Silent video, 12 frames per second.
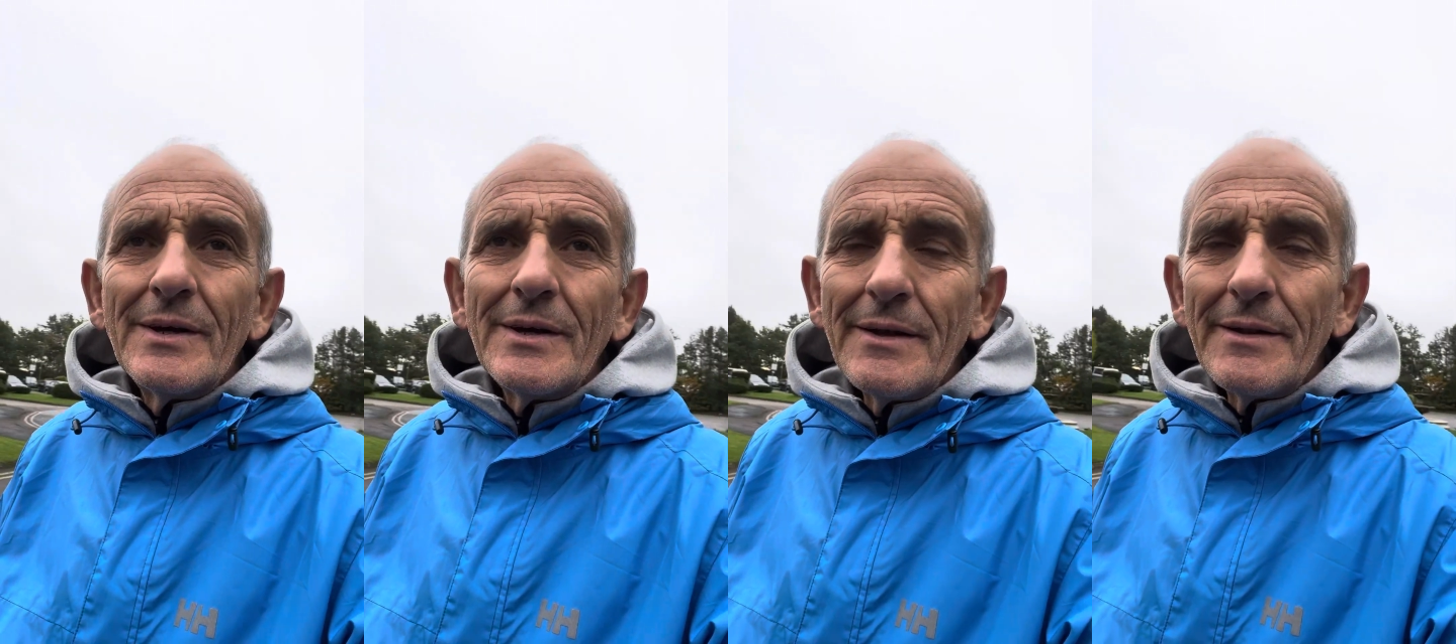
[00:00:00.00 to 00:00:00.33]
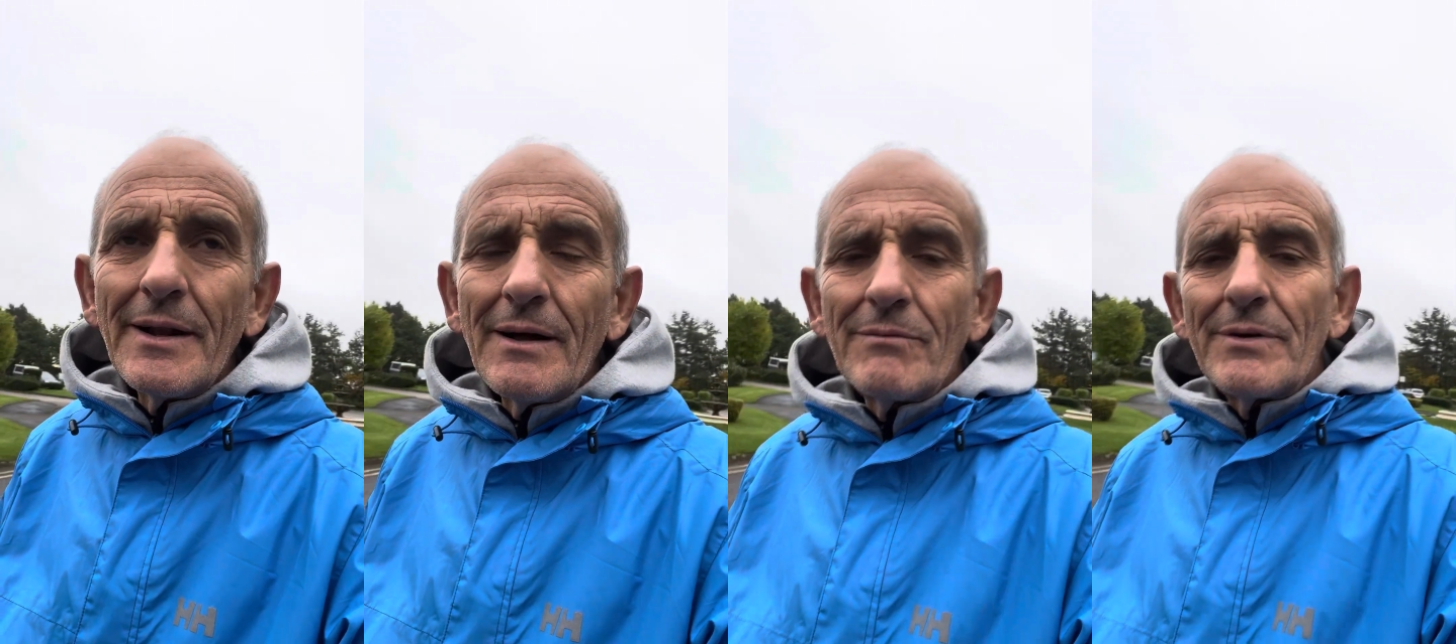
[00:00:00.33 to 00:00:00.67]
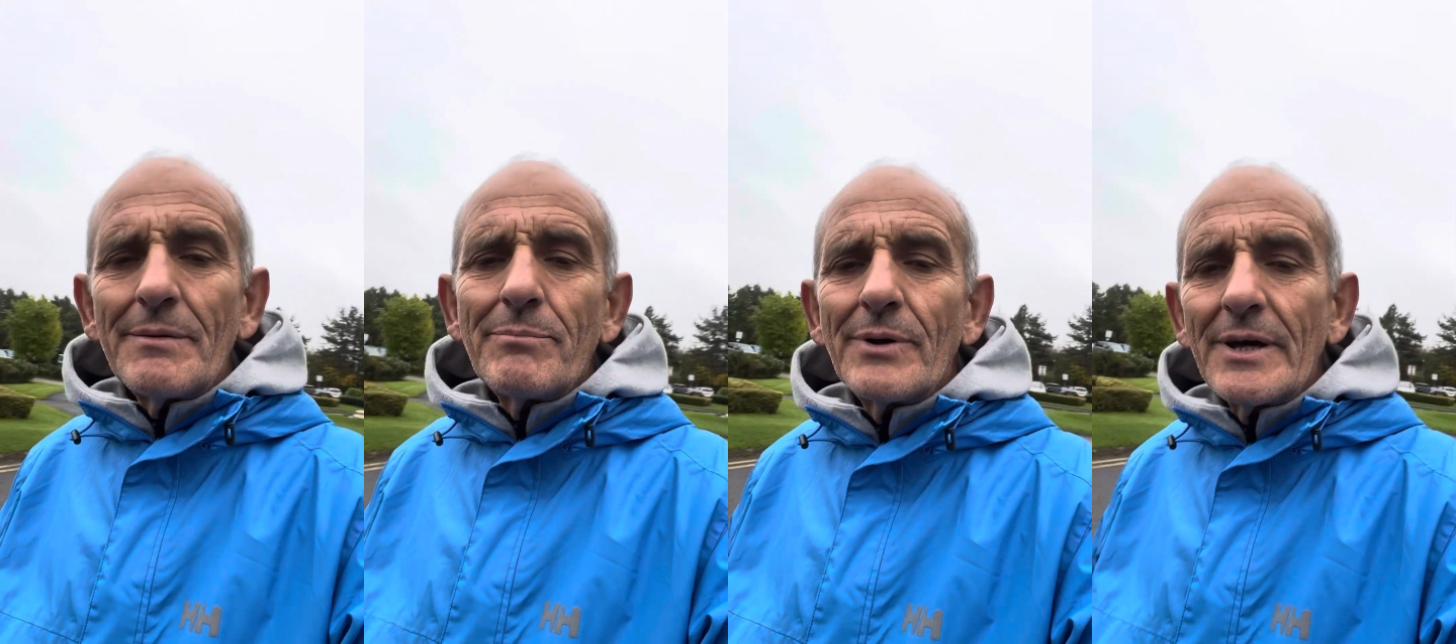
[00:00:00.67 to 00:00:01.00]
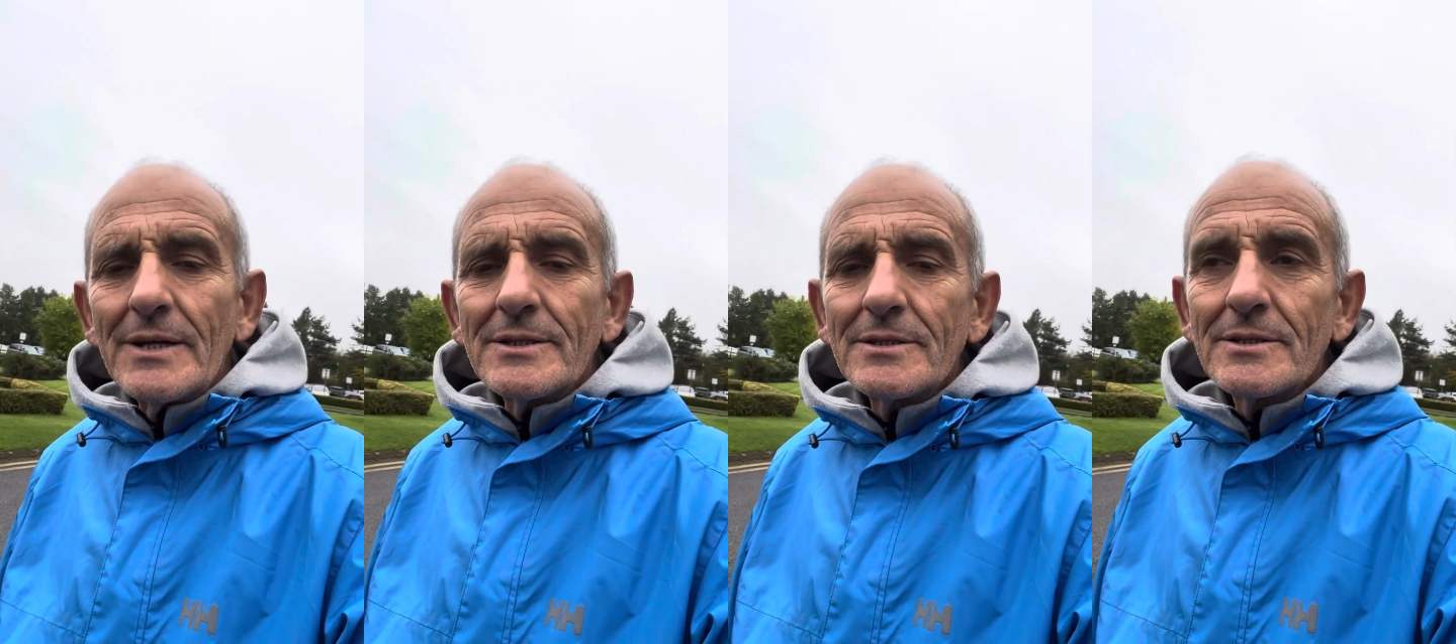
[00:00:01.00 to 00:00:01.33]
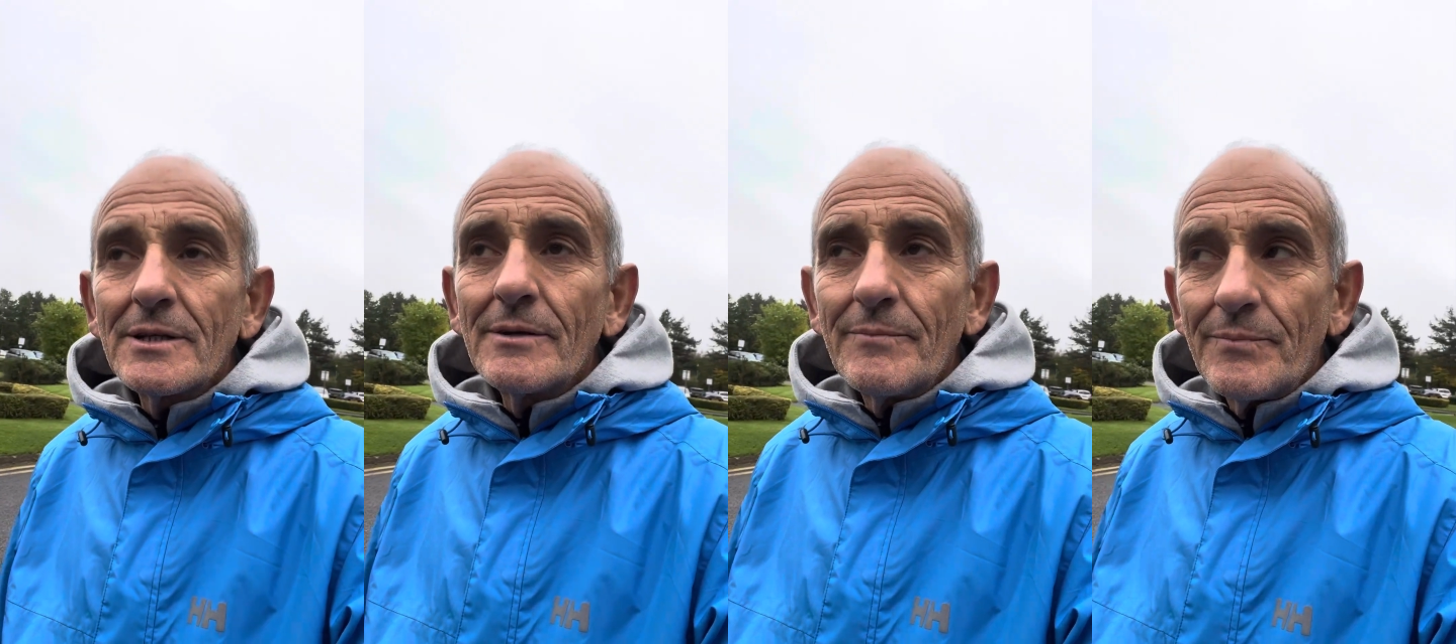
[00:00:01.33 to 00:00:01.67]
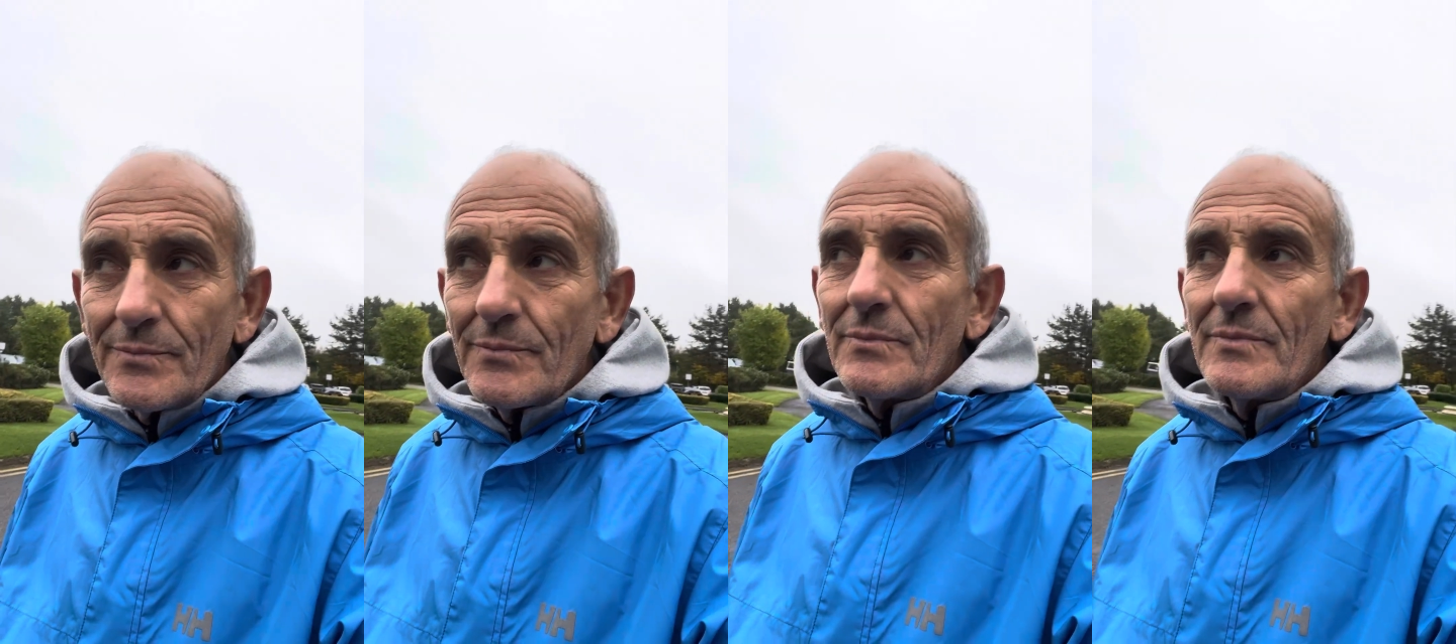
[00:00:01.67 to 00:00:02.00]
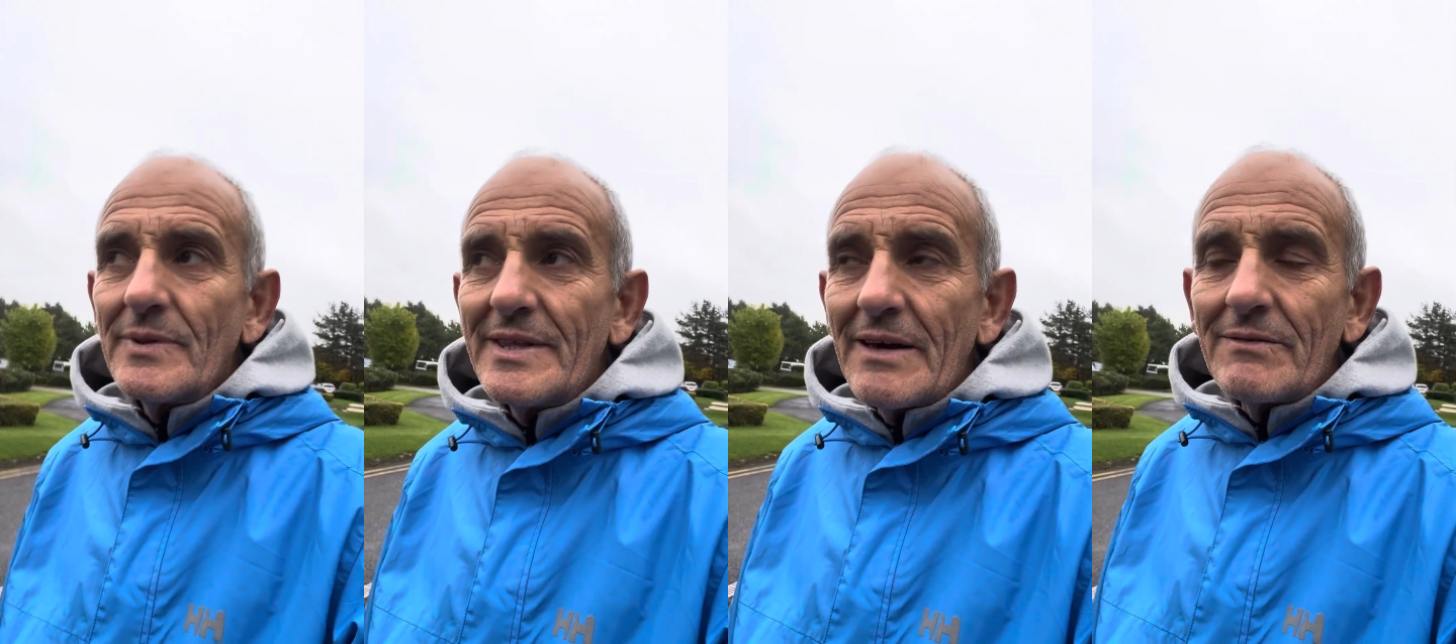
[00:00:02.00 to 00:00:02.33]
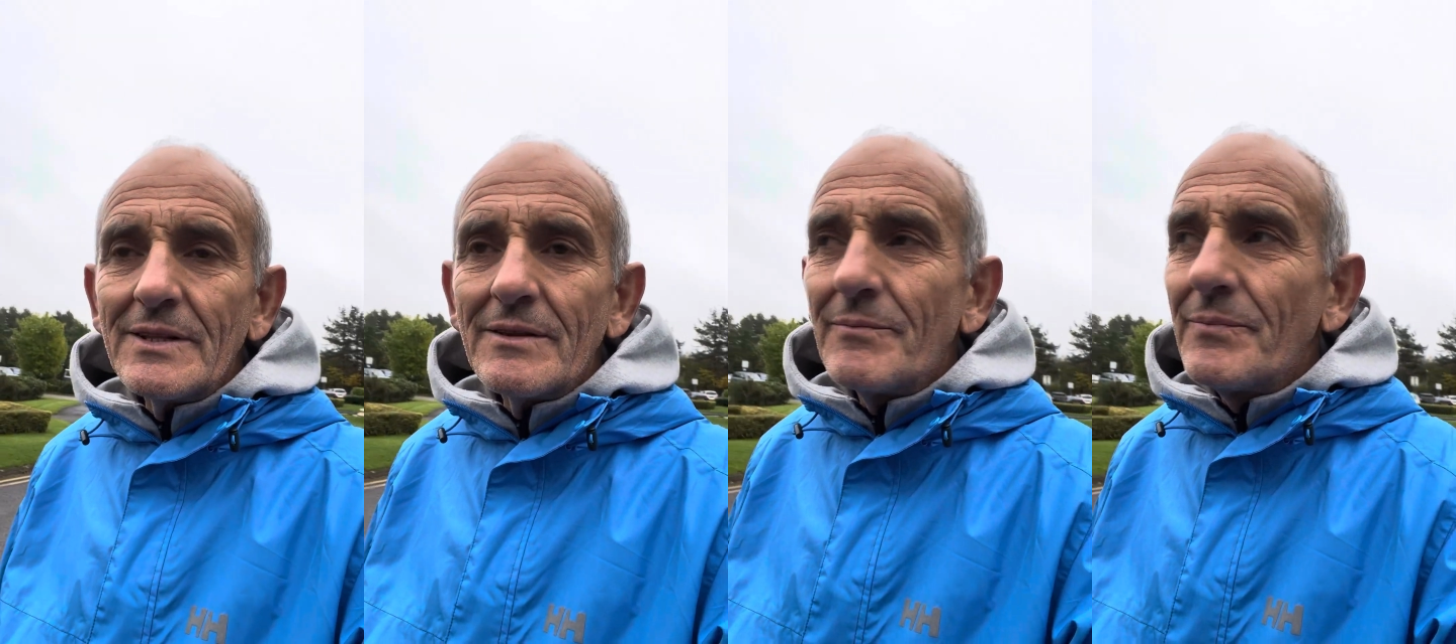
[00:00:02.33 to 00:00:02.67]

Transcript: in lovely place, Devin.